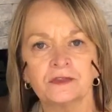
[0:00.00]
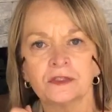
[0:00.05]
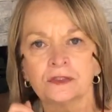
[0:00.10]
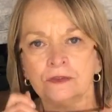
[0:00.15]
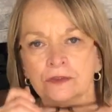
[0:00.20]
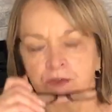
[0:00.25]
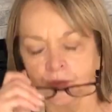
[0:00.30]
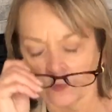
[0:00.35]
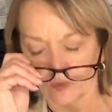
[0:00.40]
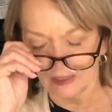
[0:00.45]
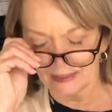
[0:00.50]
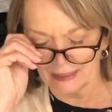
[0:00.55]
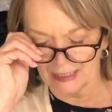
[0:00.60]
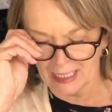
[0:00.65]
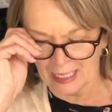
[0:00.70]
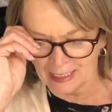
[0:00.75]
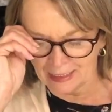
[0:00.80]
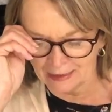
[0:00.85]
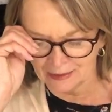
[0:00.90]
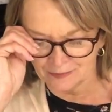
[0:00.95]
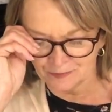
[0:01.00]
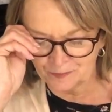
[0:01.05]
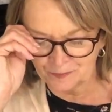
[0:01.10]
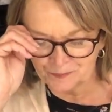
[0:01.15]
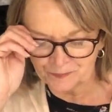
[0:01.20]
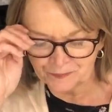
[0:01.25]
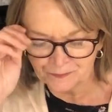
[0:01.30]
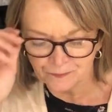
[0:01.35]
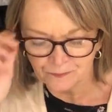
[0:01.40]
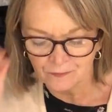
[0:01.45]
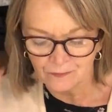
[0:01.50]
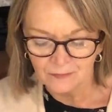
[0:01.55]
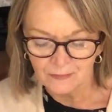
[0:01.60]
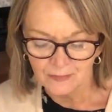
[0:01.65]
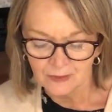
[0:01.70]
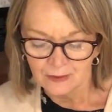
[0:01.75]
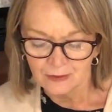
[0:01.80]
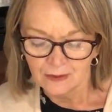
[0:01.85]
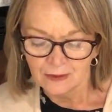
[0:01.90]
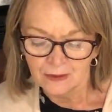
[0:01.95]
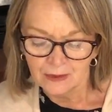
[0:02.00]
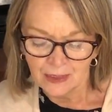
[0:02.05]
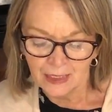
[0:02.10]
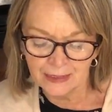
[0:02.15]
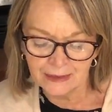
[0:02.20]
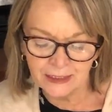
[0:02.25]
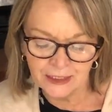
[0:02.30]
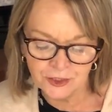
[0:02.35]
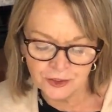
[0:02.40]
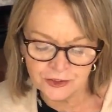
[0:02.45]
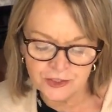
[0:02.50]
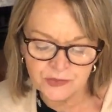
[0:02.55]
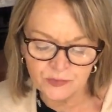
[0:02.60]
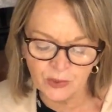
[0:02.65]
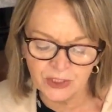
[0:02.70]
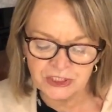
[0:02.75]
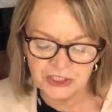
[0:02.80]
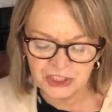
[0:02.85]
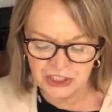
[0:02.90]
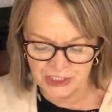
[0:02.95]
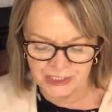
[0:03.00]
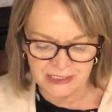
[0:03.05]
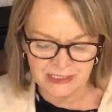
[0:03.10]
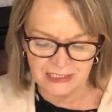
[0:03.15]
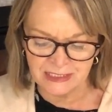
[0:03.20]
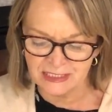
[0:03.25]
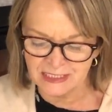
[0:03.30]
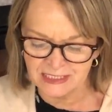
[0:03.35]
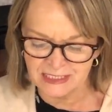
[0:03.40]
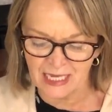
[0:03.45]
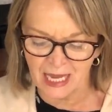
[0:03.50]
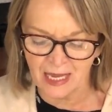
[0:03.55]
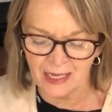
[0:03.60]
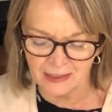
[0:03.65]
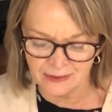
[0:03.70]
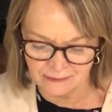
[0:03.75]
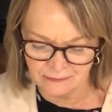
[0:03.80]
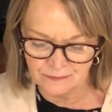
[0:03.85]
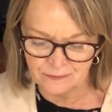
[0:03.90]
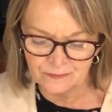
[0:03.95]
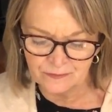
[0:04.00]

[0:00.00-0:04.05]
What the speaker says: to 28. And here's what Jesus said.